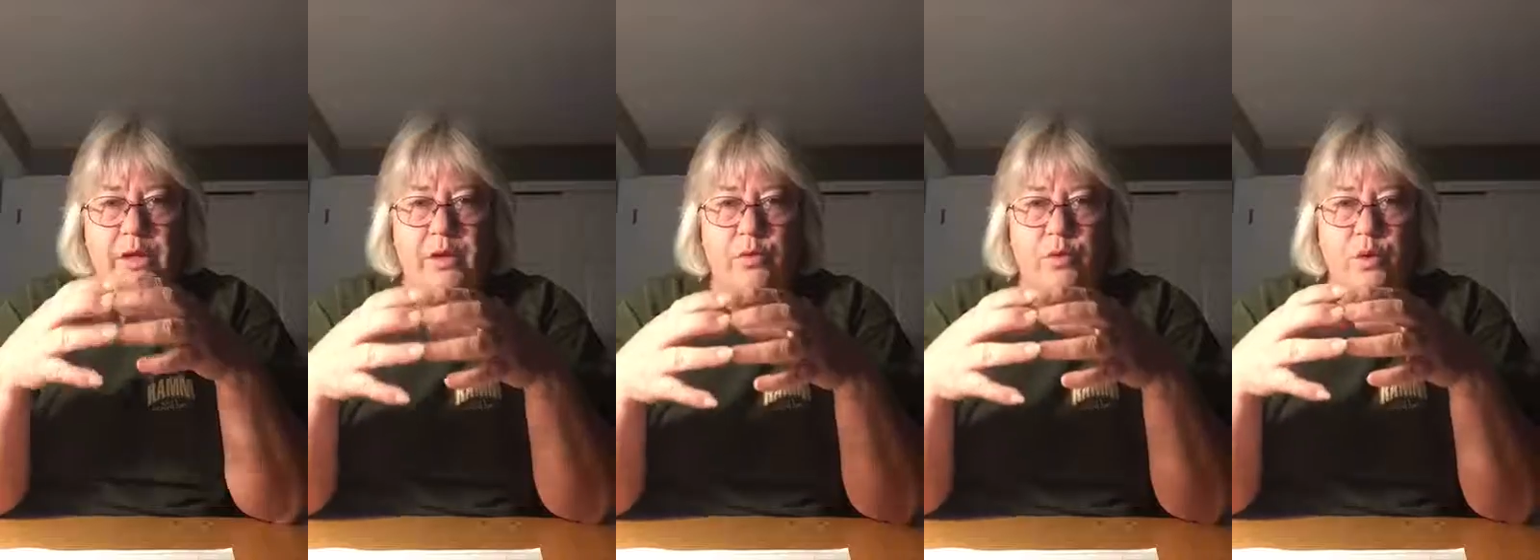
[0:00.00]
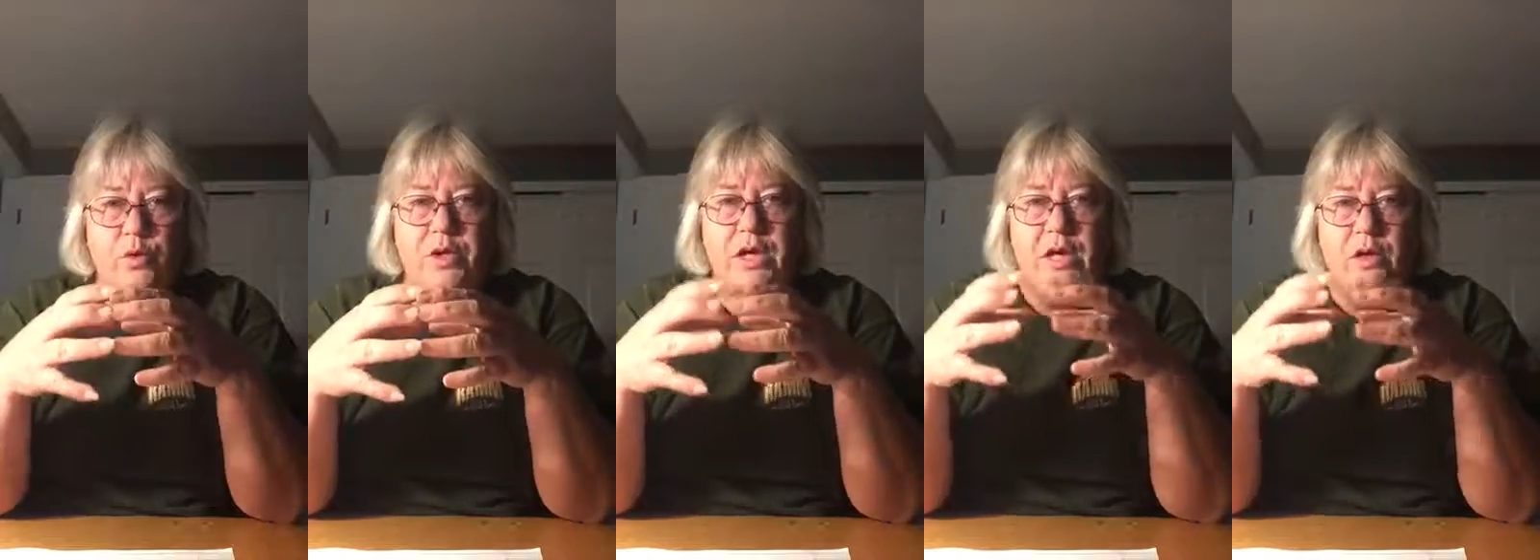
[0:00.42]

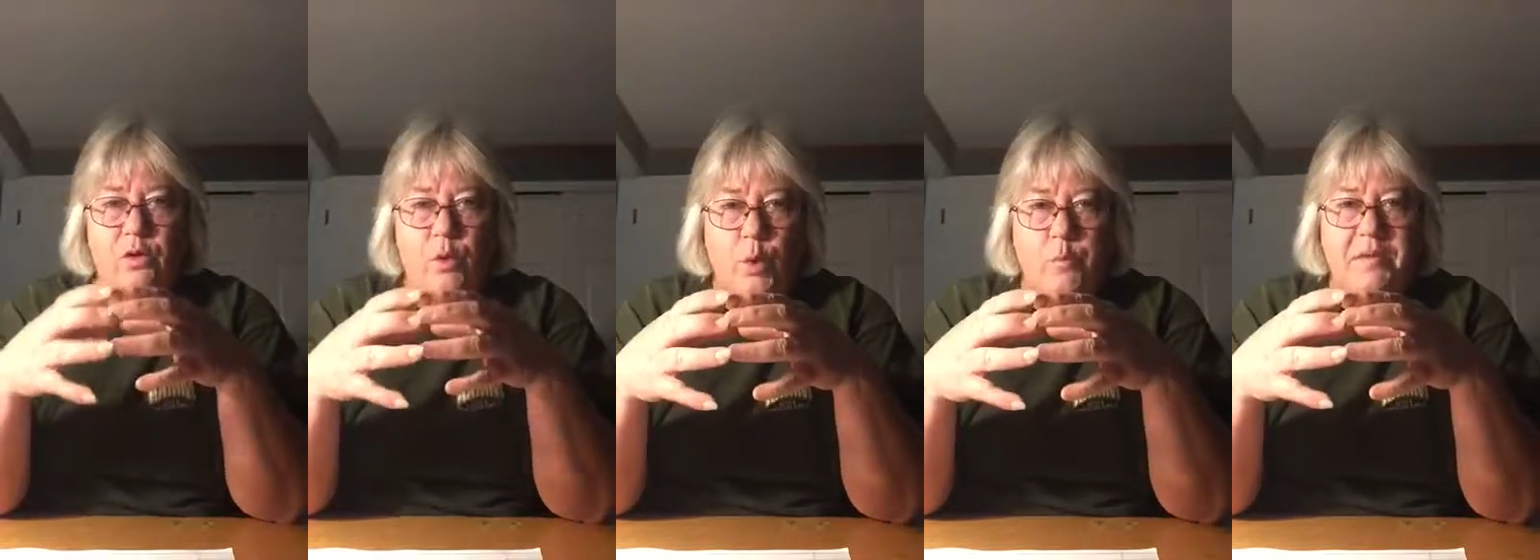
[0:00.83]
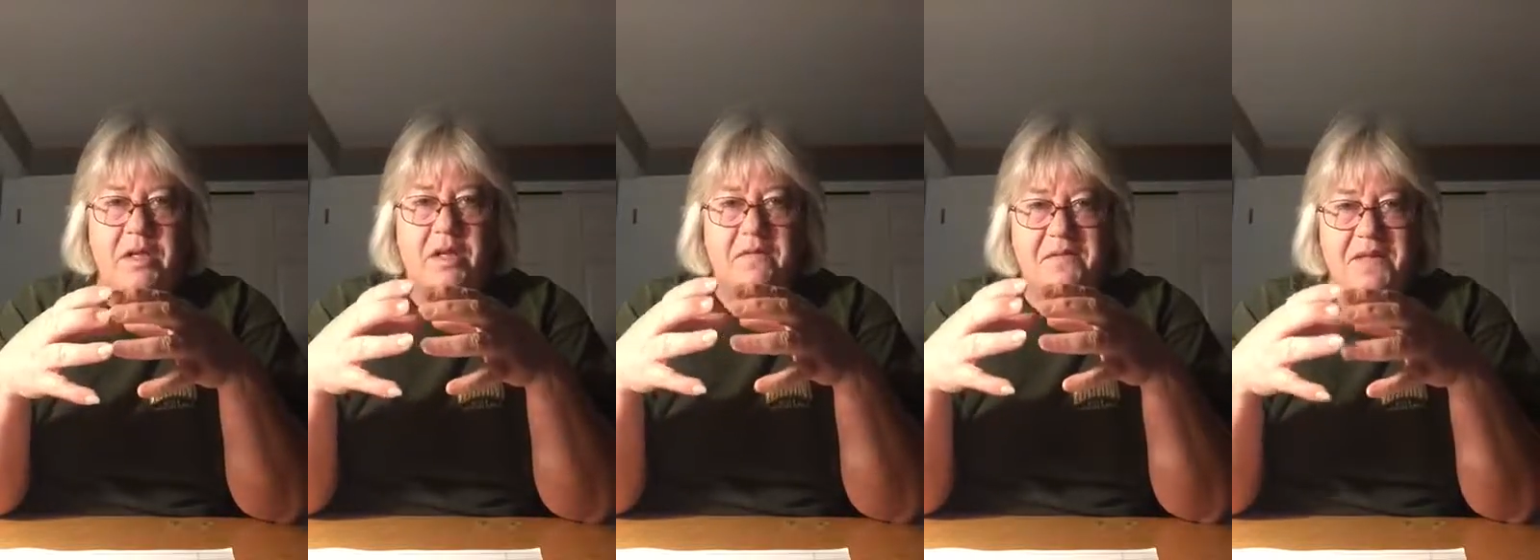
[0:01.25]
recruit in groups
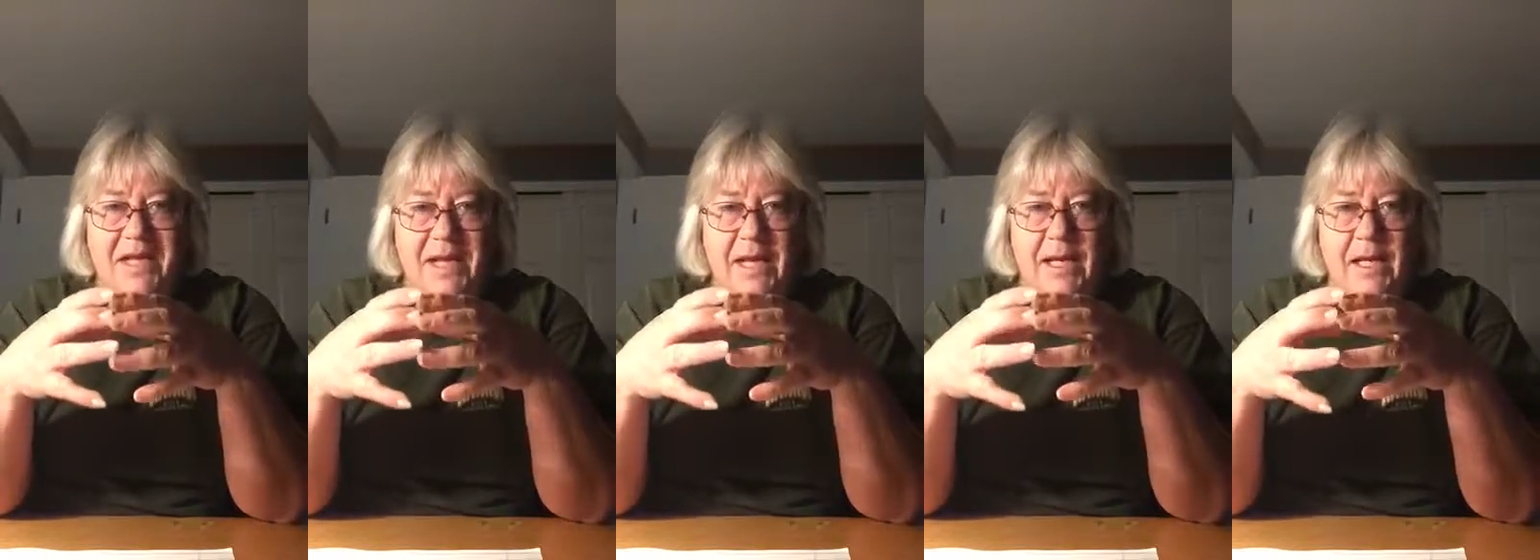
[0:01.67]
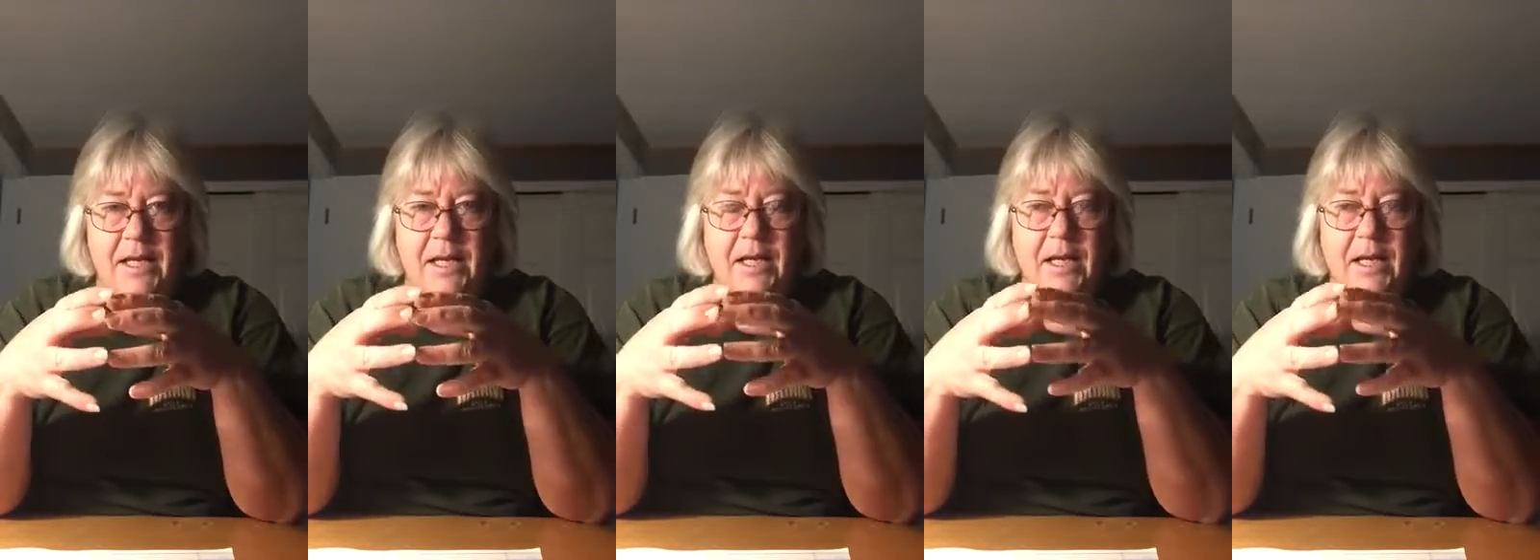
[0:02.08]
of 10.